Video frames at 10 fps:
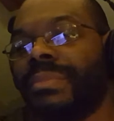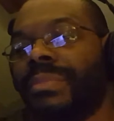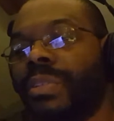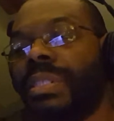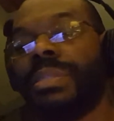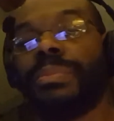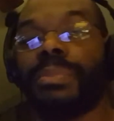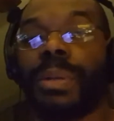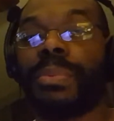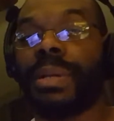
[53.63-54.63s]
why. At least
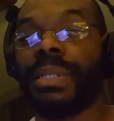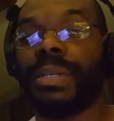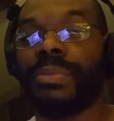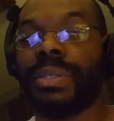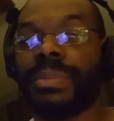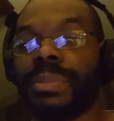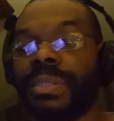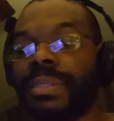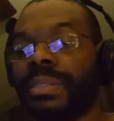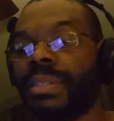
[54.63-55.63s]
I probably have
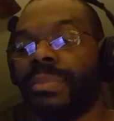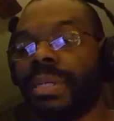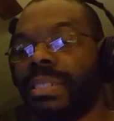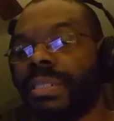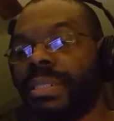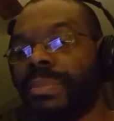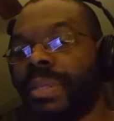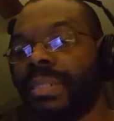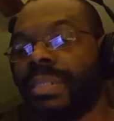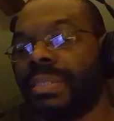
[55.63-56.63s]
recommended other stuff, but I just didn't
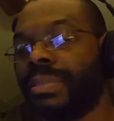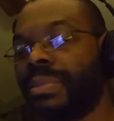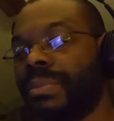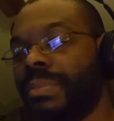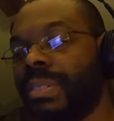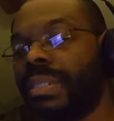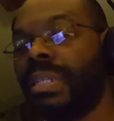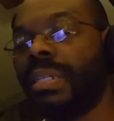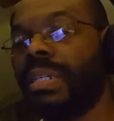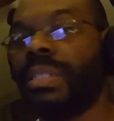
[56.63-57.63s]
pay attention to it. But
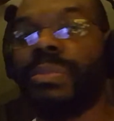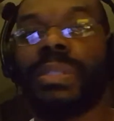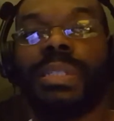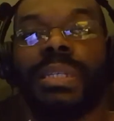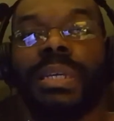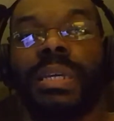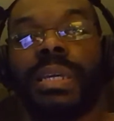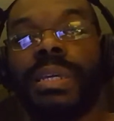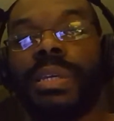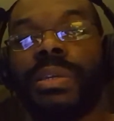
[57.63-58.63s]
anyway,
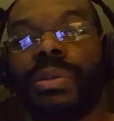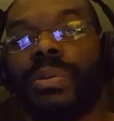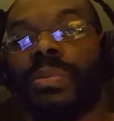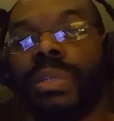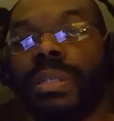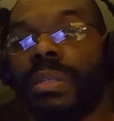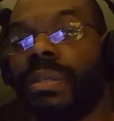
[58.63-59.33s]
here we go.